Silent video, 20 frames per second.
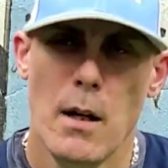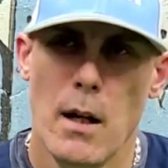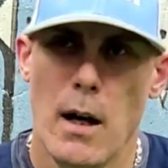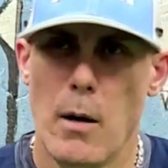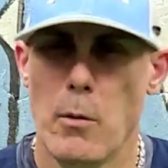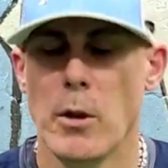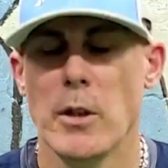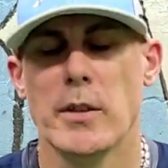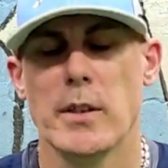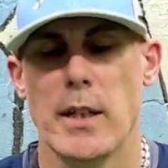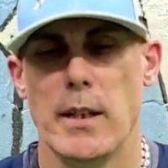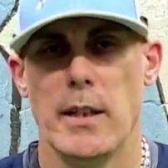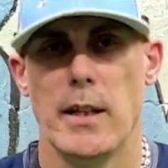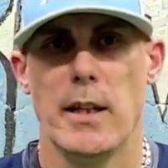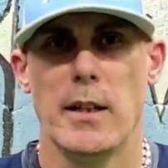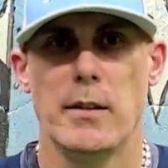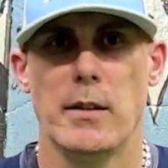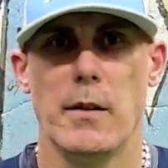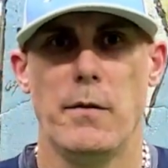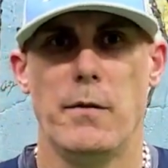I will say
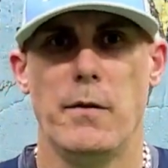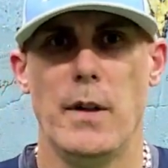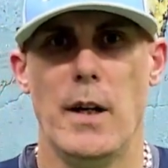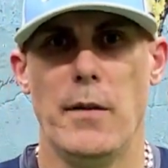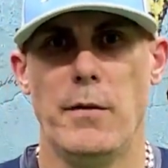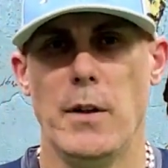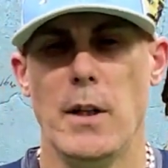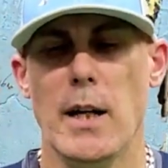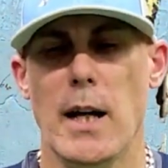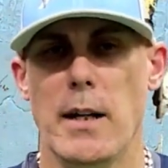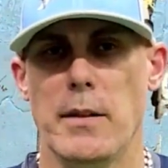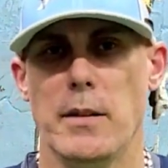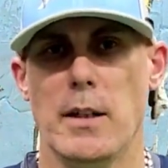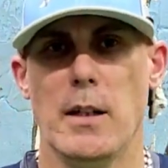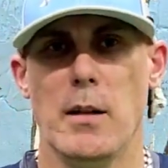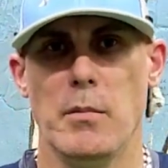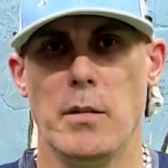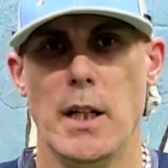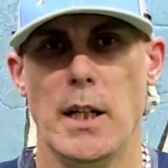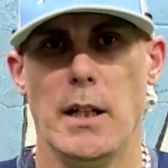this, if you guys
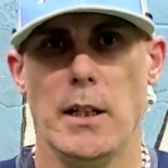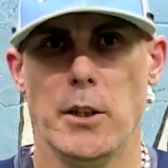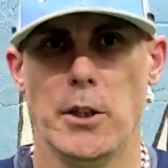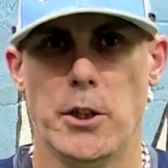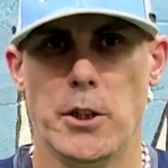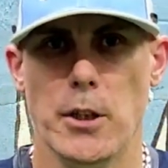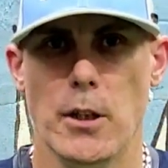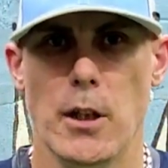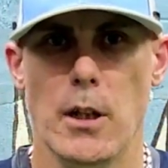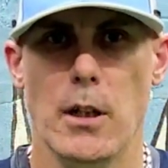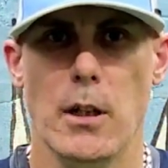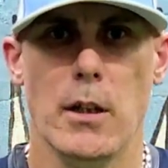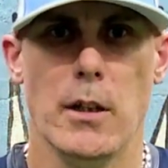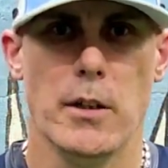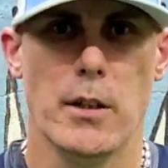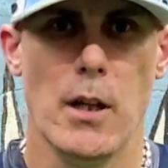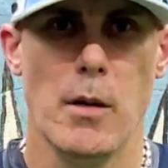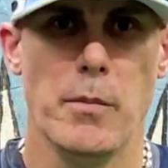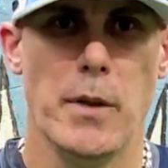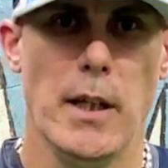end up getting a shirt or
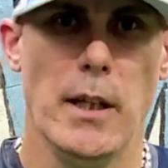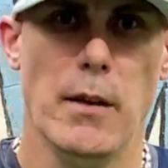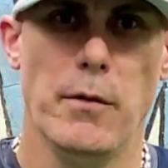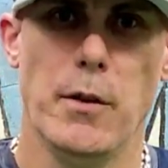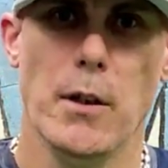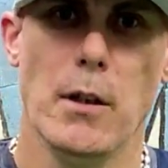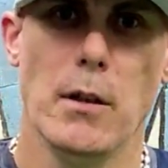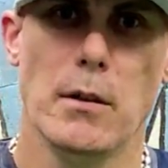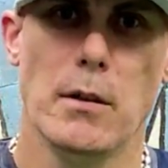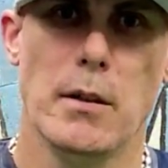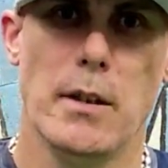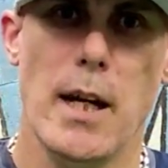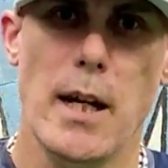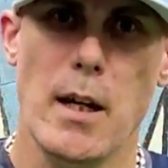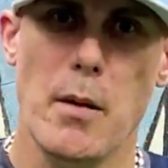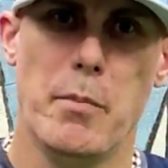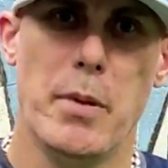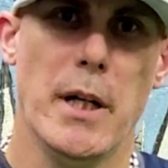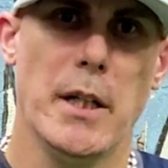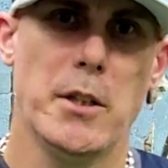something, if you'll take
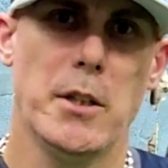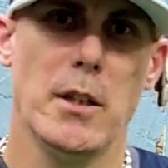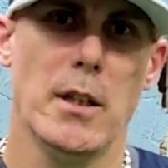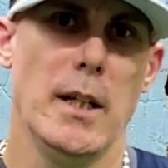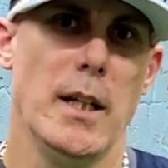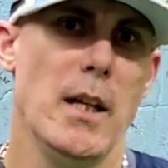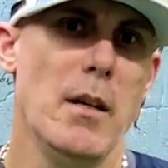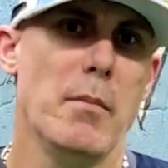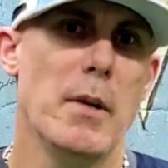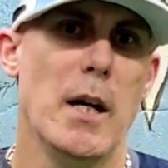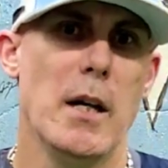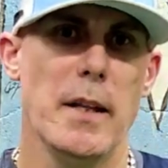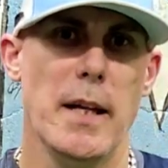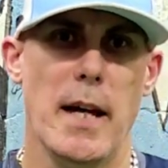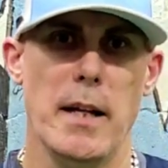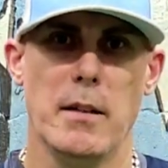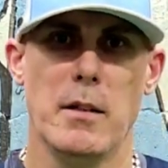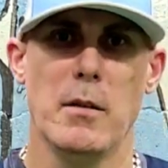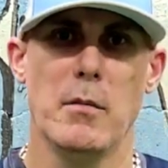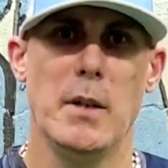a picture and email
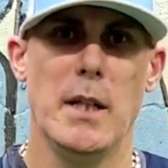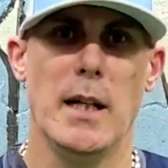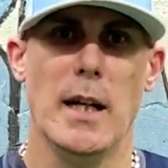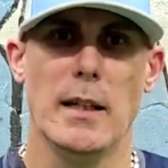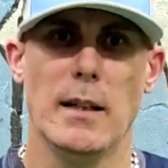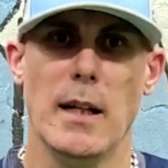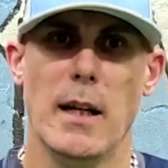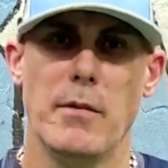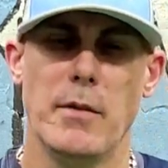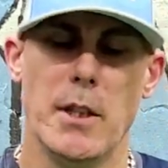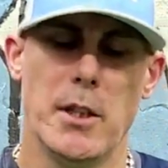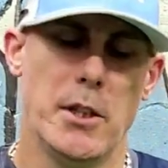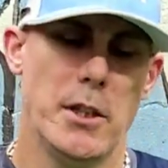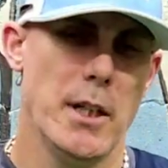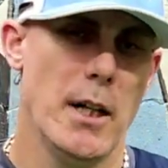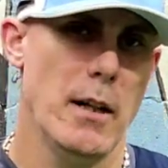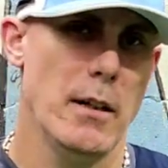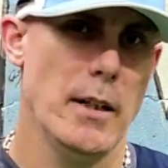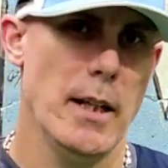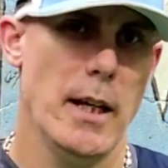that to me, I'd love to
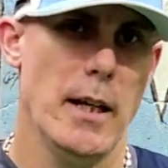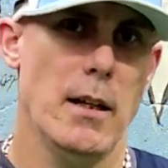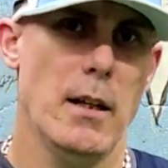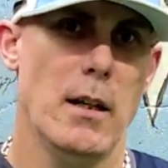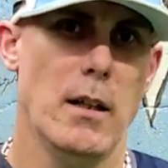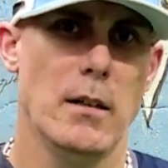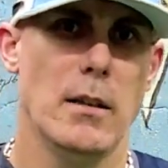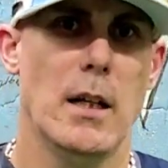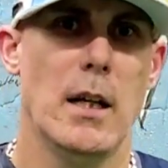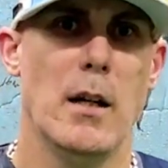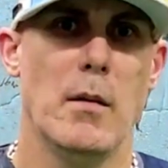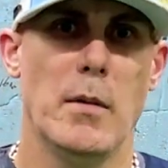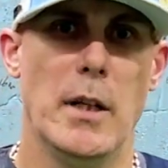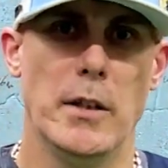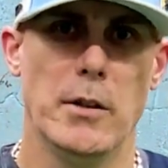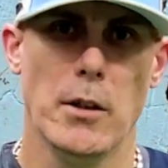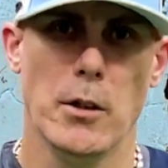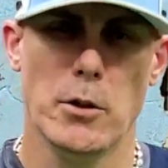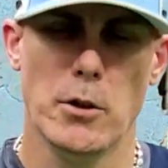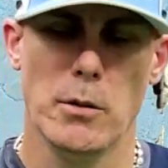share that on my
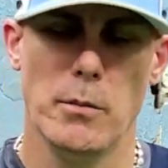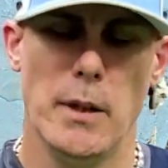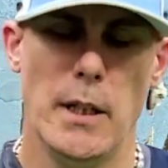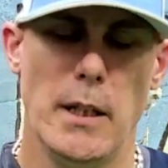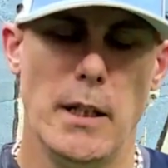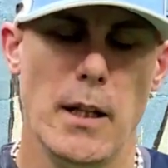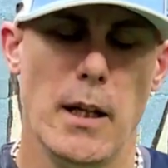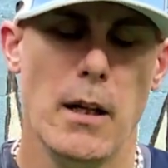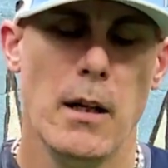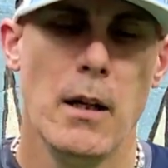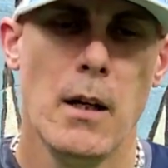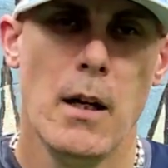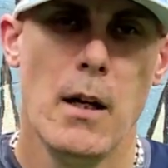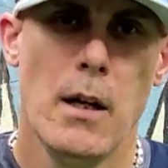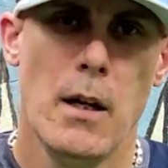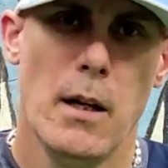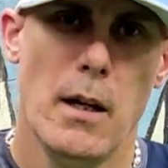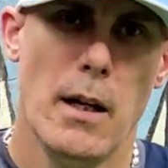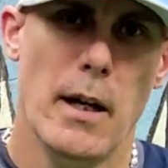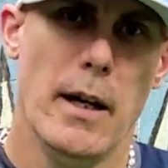social media.
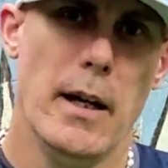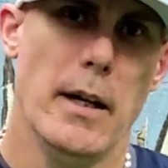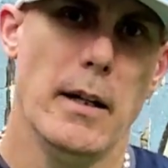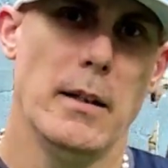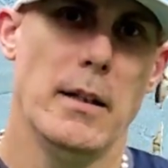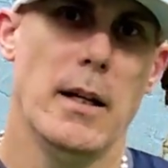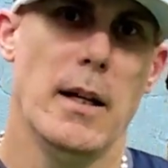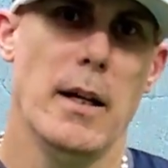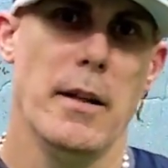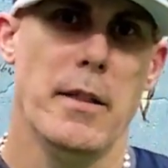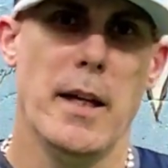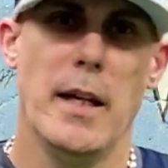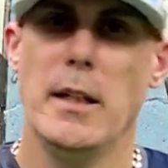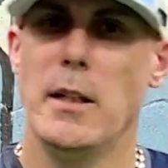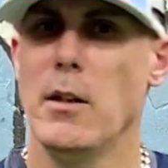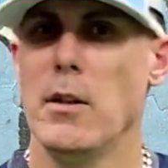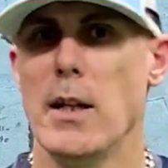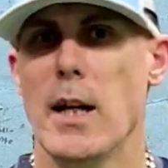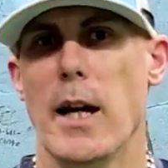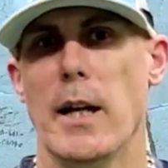And thank
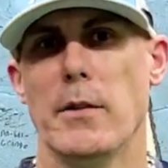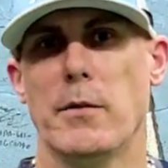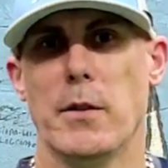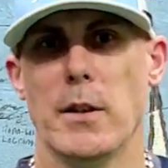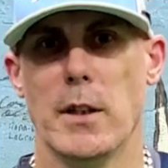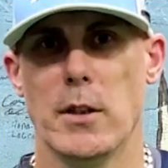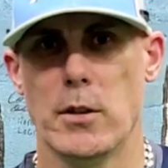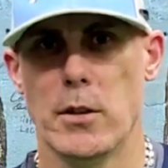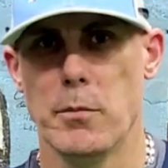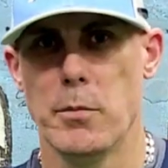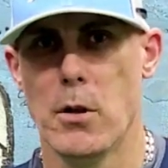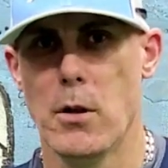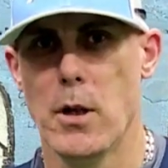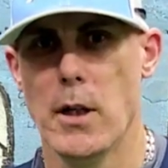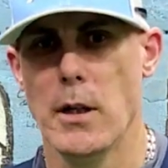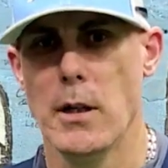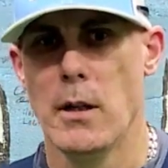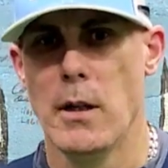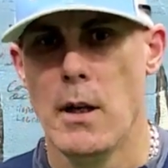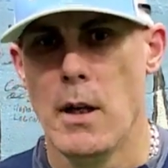you guys for the
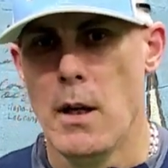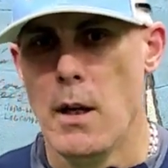support.